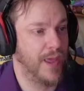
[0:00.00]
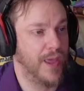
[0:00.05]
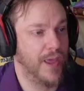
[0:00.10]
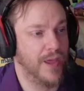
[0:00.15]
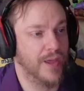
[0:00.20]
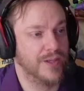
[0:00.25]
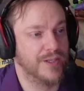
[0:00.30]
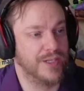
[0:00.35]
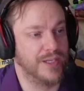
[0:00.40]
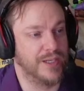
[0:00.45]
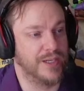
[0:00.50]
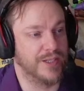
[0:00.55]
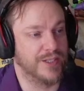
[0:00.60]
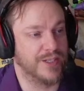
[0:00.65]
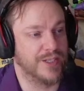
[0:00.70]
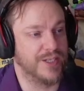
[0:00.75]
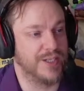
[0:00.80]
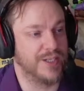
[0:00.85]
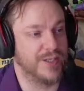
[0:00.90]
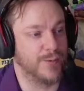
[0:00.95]
See, because
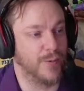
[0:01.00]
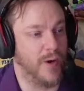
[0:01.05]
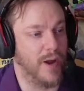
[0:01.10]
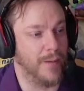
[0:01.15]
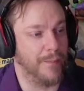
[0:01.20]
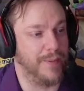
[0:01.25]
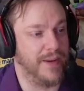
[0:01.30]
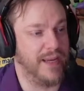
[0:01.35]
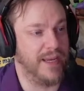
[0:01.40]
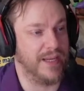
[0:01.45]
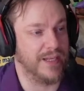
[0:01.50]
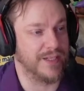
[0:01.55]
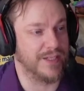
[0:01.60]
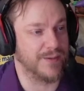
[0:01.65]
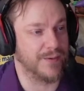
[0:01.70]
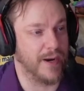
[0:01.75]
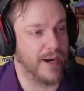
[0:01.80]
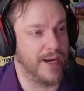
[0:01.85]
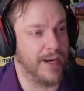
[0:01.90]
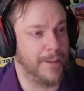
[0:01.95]
this is one piece,
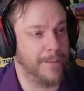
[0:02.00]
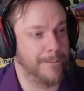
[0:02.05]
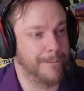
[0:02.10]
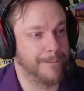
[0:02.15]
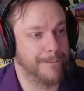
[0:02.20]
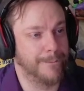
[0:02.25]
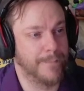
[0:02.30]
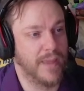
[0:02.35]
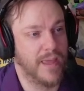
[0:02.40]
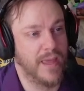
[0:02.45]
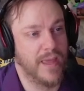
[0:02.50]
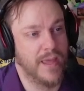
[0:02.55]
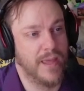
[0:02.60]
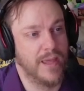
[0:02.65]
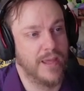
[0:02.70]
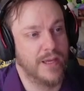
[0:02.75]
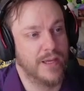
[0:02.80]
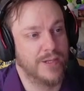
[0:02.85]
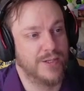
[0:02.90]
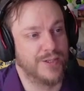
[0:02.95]
right?
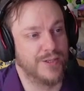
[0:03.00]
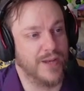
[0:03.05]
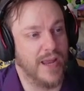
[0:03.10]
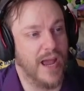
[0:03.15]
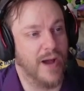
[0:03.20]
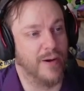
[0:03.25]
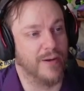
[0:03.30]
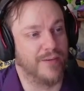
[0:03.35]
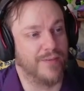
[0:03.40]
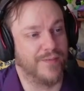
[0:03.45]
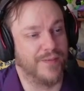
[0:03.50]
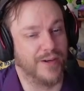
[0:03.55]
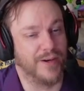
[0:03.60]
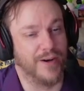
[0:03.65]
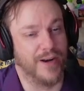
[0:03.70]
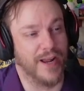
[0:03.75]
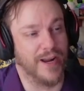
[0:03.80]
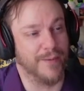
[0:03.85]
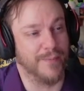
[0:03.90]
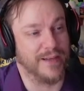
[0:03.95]
So now I have to figure out
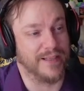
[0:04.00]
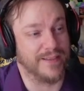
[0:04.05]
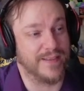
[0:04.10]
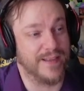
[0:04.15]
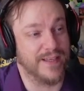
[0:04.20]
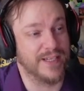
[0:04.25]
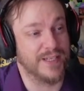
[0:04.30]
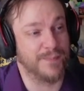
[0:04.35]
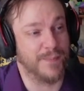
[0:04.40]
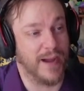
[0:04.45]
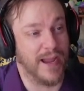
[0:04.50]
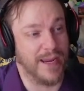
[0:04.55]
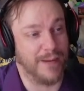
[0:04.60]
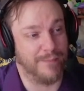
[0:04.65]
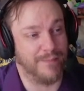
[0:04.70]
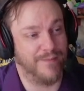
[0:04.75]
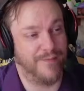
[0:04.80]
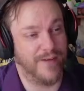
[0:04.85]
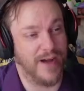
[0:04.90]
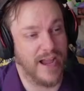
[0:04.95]
how to make this pipe
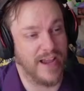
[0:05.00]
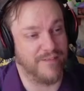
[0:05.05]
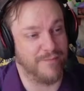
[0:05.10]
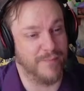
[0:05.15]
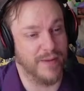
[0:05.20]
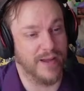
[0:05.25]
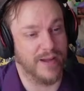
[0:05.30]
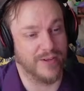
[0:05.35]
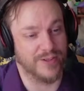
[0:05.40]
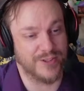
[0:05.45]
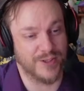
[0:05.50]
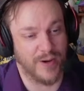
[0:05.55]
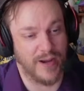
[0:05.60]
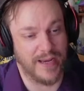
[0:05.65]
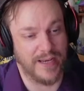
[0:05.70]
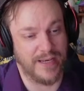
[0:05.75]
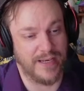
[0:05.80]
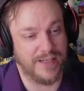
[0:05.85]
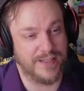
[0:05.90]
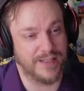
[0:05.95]
5 mil. So I
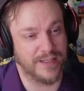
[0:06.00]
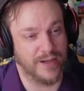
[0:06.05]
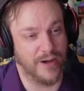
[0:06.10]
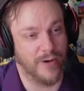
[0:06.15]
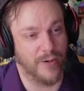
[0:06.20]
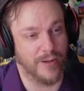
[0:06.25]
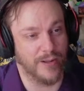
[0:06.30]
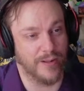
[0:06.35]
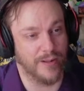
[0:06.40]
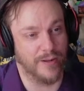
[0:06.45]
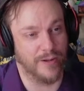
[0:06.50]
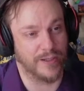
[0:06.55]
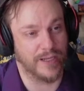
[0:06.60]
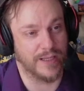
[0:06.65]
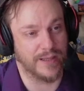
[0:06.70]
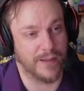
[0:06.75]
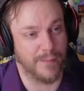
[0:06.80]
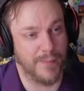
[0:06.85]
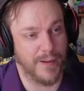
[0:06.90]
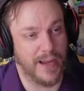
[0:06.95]
need to go and look at
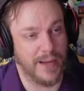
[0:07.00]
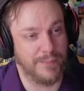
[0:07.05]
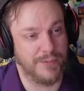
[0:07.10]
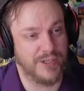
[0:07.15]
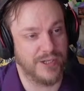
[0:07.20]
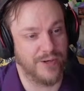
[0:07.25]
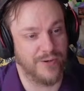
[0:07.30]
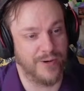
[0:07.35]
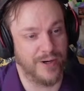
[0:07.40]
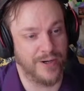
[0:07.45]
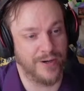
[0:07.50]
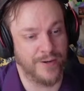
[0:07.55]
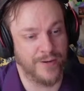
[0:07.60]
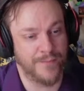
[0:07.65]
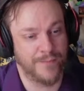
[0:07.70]
the pipe generator.